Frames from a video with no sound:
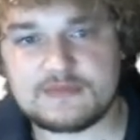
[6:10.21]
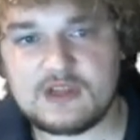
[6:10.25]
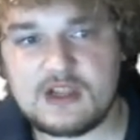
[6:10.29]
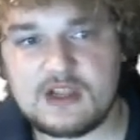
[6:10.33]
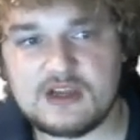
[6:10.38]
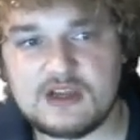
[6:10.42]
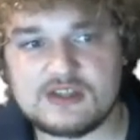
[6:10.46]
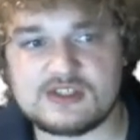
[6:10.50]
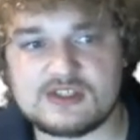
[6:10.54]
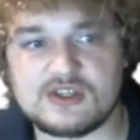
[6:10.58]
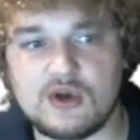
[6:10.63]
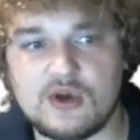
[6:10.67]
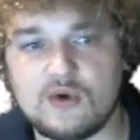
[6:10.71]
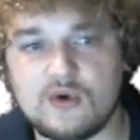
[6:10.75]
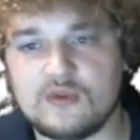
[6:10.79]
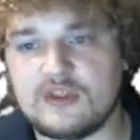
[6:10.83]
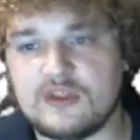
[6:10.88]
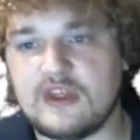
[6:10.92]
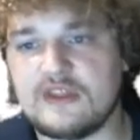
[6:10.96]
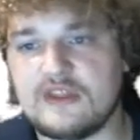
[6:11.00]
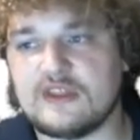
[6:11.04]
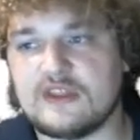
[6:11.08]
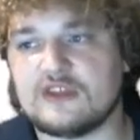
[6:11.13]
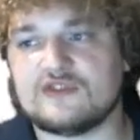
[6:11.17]
So
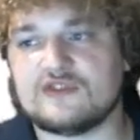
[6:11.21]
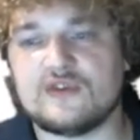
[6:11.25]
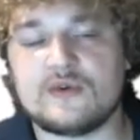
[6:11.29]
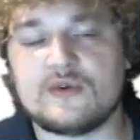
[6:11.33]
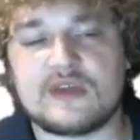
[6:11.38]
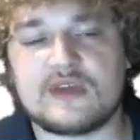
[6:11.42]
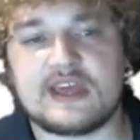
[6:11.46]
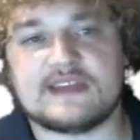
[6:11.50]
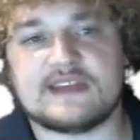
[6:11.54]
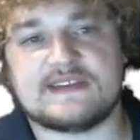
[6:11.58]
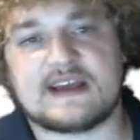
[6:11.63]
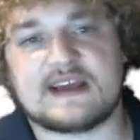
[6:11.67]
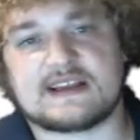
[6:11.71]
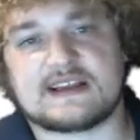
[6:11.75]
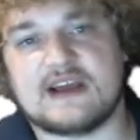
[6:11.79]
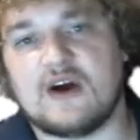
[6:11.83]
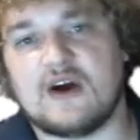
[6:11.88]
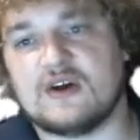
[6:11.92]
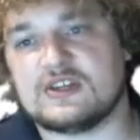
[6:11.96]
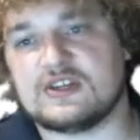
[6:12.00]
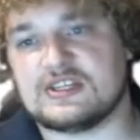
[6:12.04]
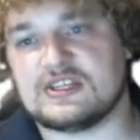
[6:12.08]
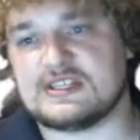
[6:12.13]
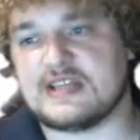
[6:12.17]
then the two key
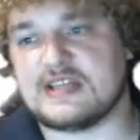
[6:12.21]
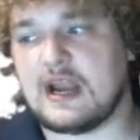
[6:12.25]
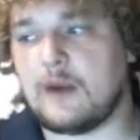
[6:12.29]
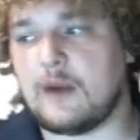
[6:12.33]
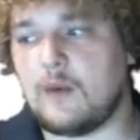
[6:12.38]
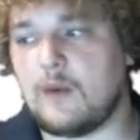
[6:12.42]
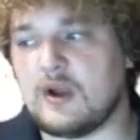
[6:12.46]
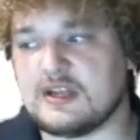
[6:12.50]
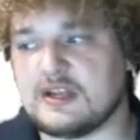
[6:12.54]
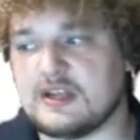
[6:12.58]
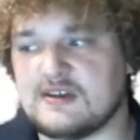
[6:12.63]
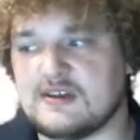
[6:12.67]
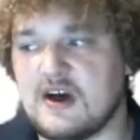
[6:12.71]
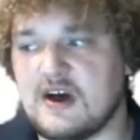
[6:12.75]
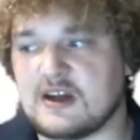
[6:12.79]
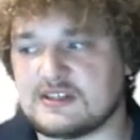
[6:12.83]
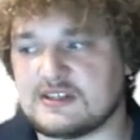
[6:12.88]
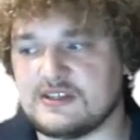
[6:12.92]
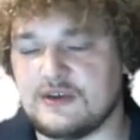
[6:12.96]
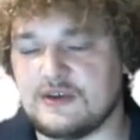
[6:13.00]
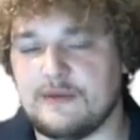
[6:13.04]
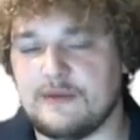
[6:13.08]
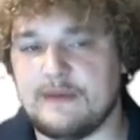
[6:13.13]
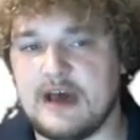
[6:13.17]
technologies that I want to talk to
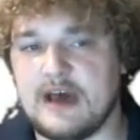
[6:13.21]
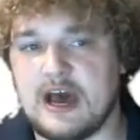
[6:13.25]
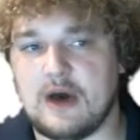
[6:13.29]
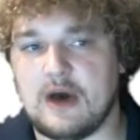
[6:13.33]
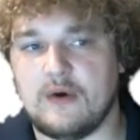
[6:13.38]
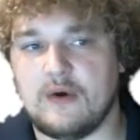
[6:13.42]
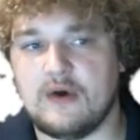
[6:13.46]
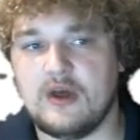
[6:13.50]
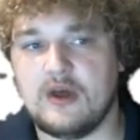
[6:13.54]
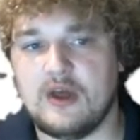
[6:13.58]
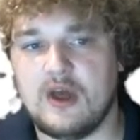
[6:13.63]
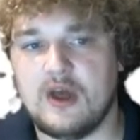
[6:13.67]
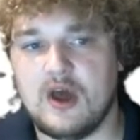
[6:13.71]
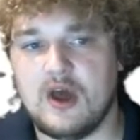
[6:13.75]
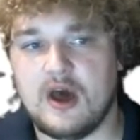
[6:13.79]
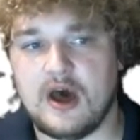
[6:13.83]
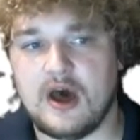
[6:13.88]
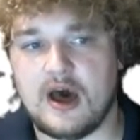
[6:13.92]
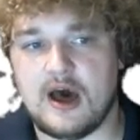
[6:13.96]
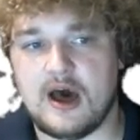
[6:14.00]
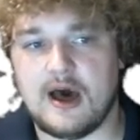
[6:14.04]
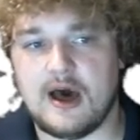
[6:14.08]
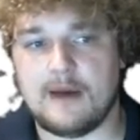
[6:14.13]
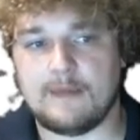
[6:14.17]
you about
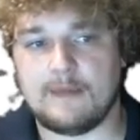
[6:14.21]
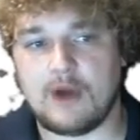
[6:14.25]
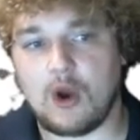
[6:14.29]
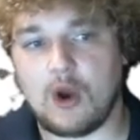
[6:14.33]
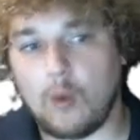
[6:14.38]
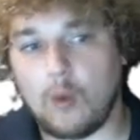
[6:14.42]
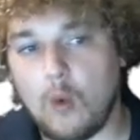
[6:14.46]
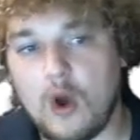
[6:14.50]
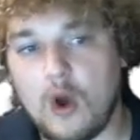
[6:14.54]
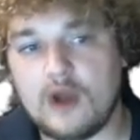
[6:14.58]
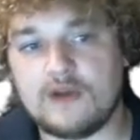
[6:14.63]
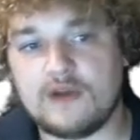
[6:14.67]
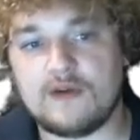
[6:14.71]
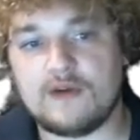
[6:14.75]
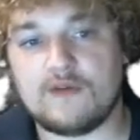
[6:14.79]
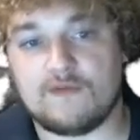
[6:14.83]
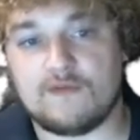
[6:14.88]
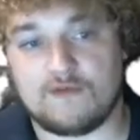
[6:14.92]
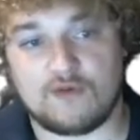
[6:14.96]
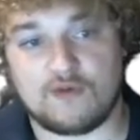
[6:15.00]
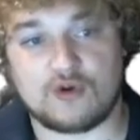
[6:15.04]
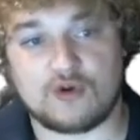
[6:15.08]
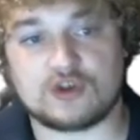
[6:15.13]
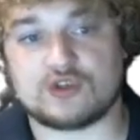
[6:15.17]
are one,
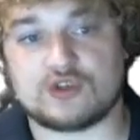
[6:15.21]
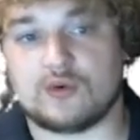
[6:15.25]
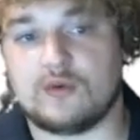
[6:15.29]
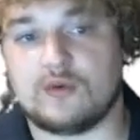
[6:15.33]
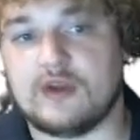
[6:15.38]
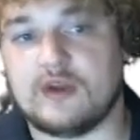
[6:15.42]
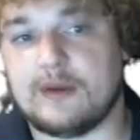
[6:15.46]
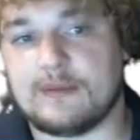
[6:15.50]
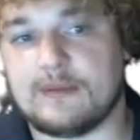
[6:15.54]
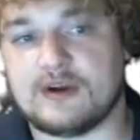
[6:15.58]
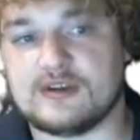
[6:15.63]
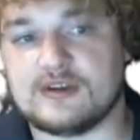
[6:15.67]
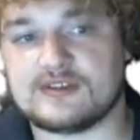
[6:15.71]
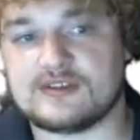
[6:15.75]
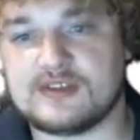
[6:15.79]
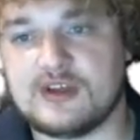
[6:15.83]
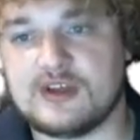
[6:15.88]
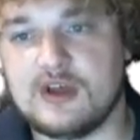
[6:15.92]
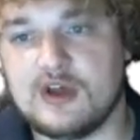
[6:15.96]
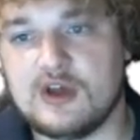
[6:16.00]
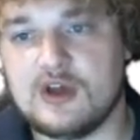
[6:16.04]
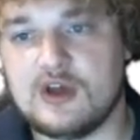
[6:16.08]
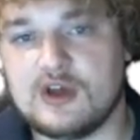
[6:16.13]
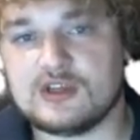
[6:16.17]
virtual numbers.
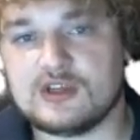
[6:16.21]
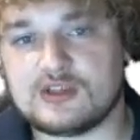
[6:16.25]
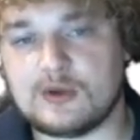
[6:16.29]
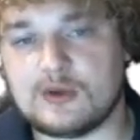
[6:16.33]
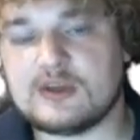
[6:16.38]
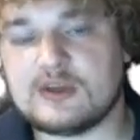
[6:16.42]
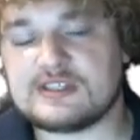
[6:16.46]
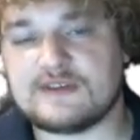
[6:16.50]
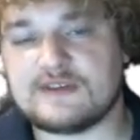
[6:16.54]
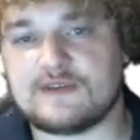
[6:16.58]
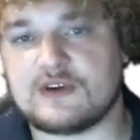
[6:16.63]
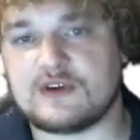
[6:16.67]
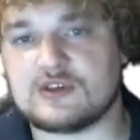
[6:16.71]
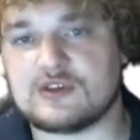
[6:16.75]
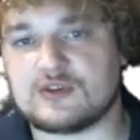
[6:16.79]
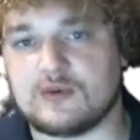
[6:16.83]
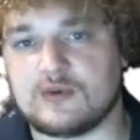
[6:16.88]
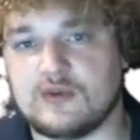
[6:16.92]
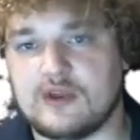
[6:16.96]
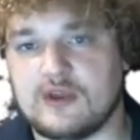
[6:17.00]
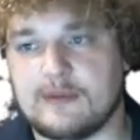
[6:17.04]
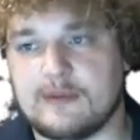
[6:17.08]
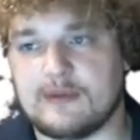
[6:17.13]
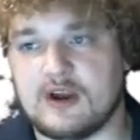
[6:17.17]
So what's a virtual
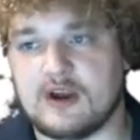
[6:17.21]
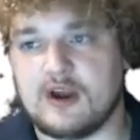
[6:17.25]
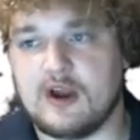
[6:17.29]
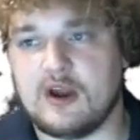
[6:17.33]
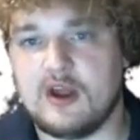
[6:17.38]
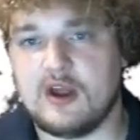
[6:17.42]
number?